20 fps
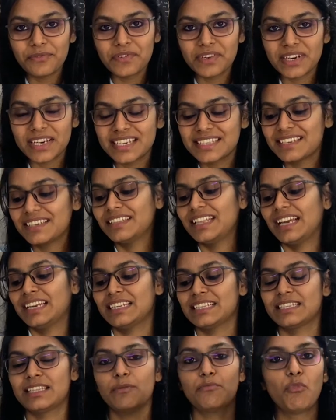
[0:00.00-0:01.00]
eraser, that
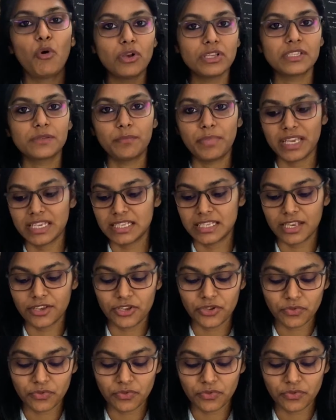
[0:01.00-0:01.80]
is the most basic.